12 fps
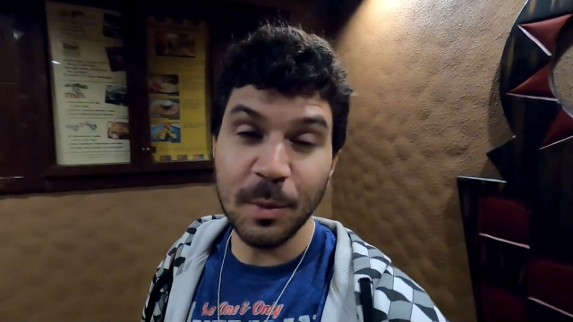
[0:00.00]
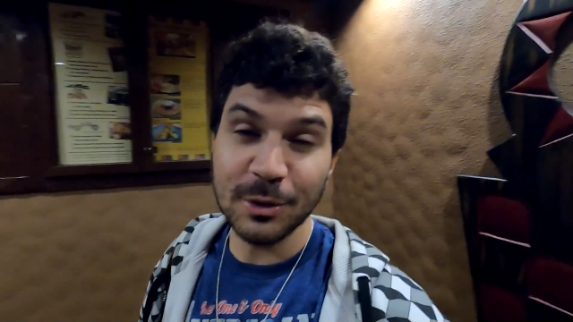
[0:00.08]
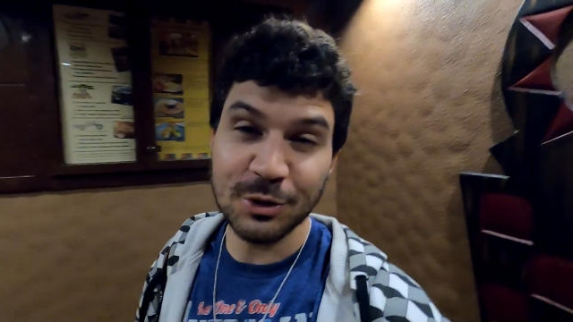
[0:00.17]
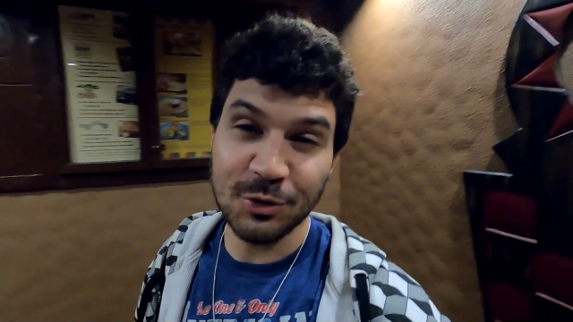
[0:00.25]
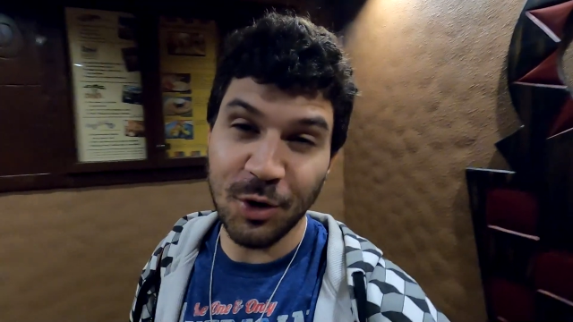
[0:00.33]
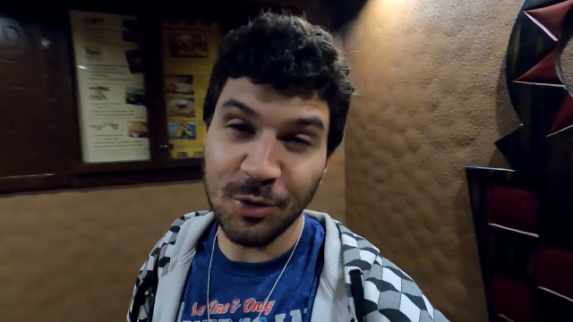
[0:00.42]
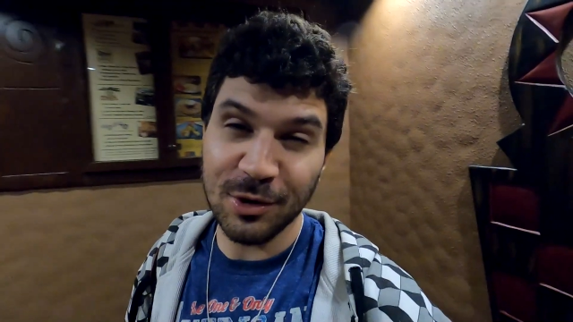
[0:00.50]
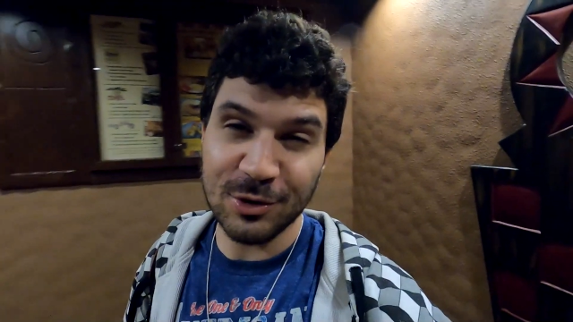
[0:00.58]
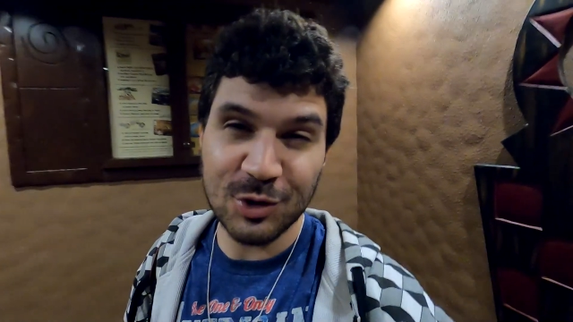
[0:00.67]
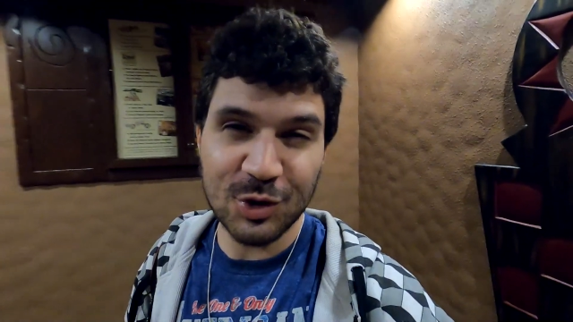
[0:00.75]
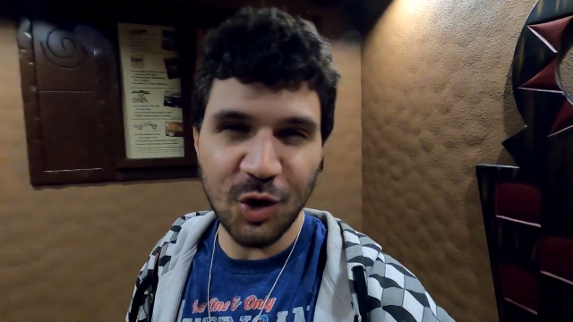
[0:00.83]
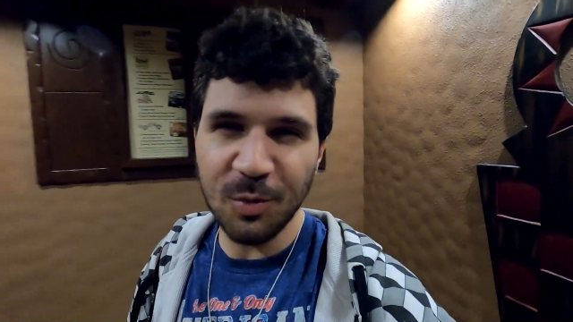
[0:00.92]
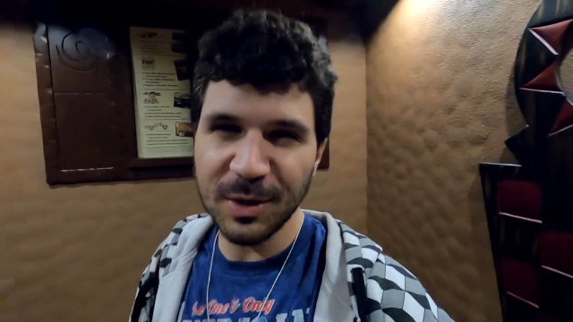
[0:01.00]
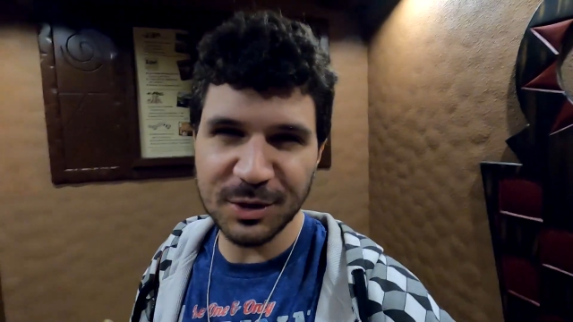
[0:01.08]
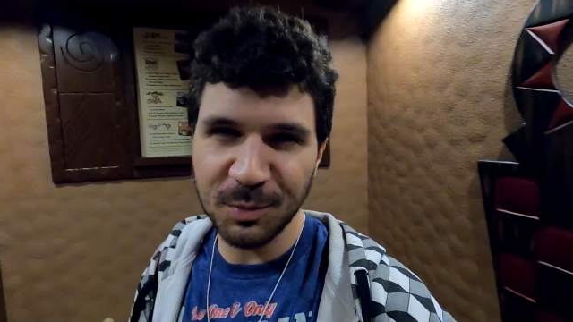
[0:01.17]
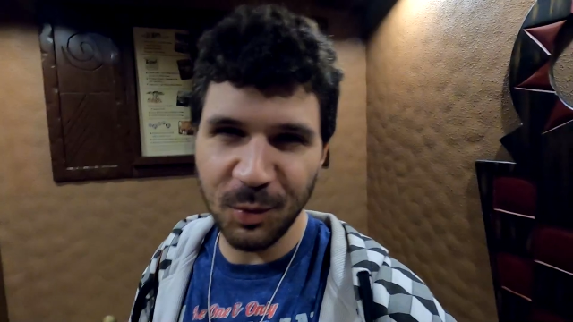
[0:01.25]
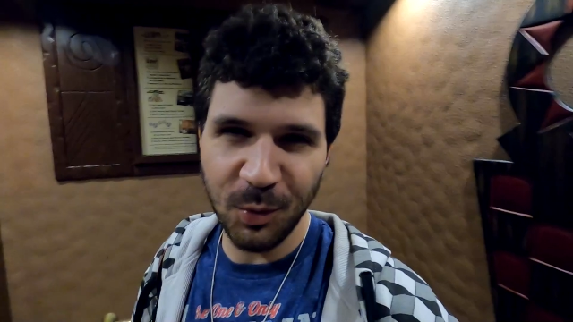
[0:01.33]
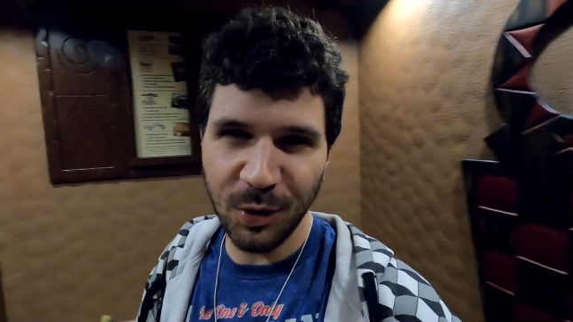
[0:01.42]
But you know there's so
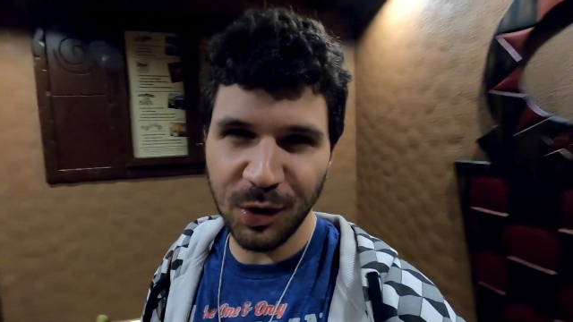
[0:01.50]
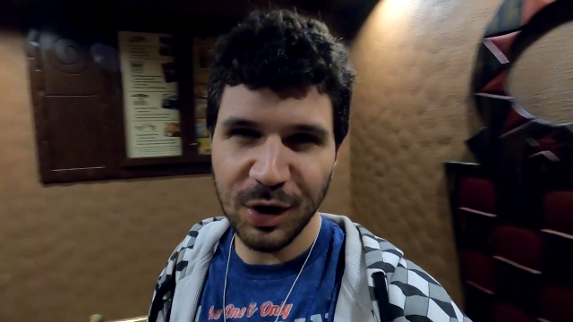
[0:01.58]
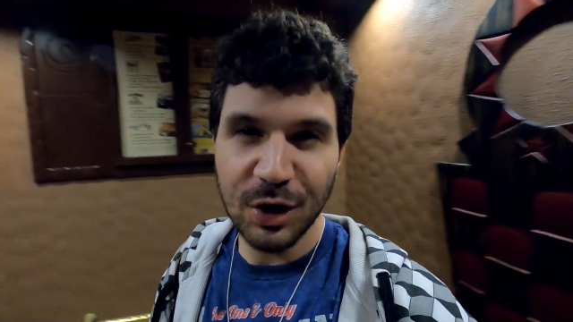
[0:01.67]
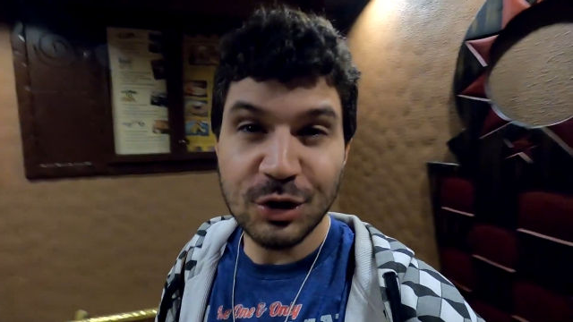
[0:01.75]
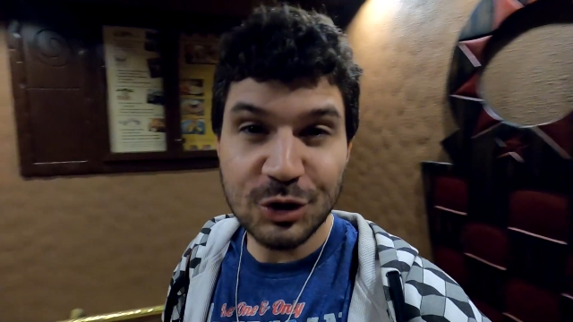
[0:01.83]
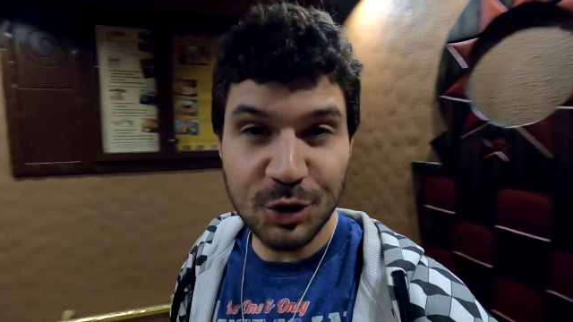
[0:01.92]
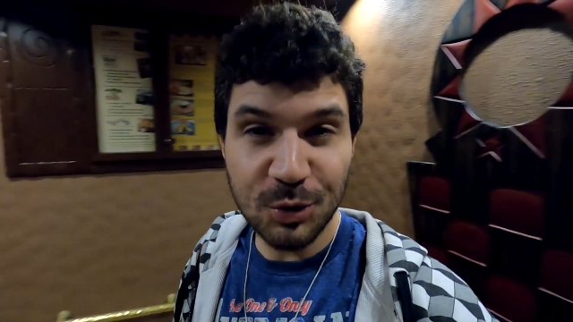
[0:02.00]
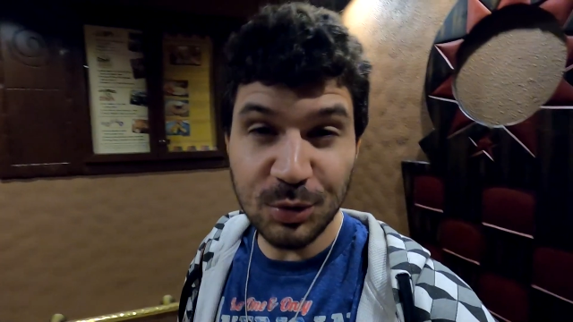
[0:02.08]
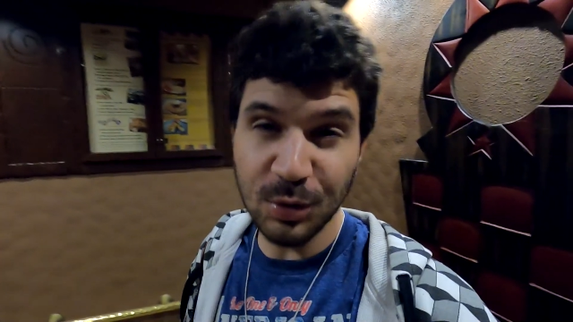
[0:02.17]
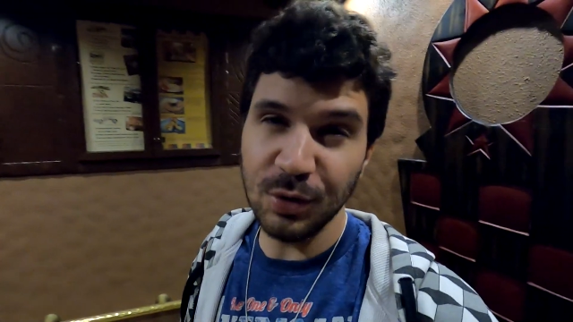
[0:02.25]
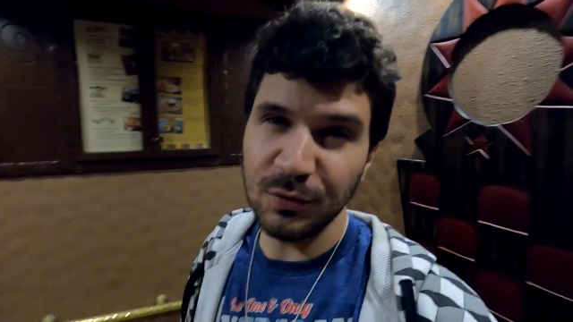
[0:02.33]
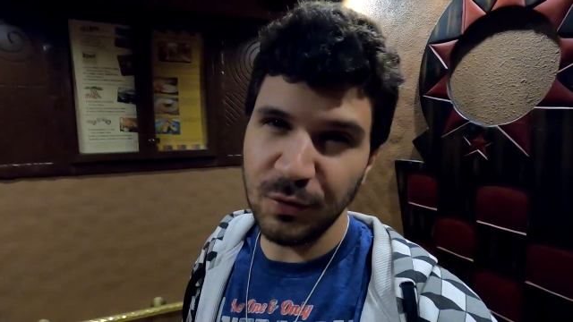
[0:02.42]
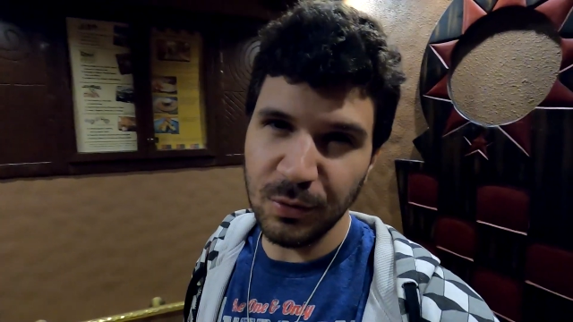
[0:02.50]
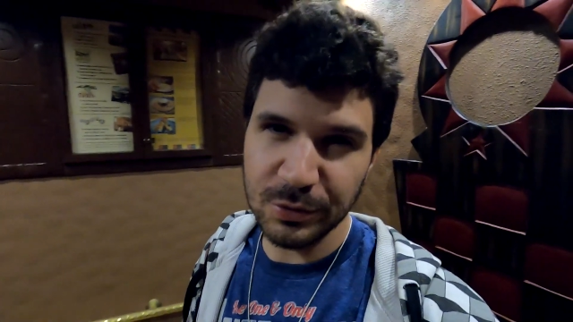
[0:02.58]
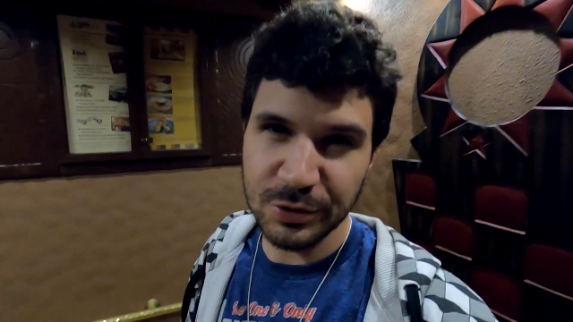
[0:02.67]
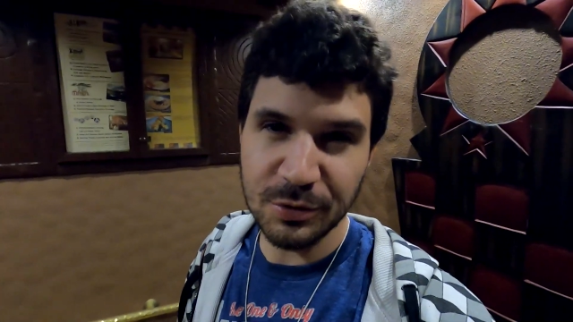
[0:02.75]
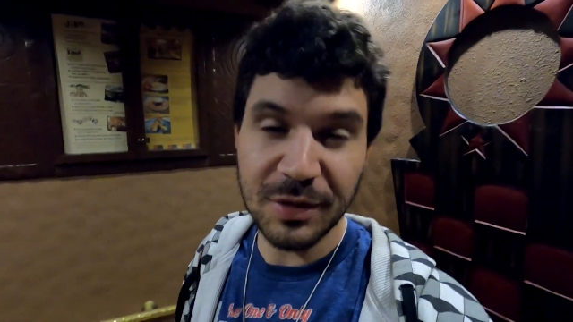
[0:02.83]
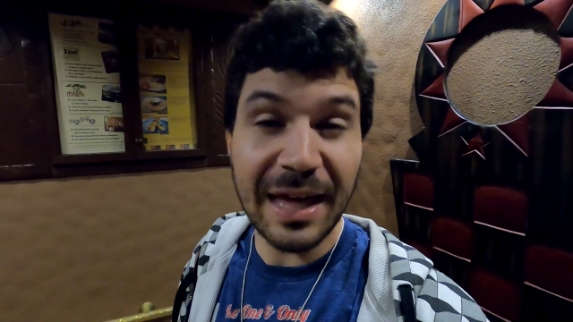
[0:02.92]
much more to look forward to.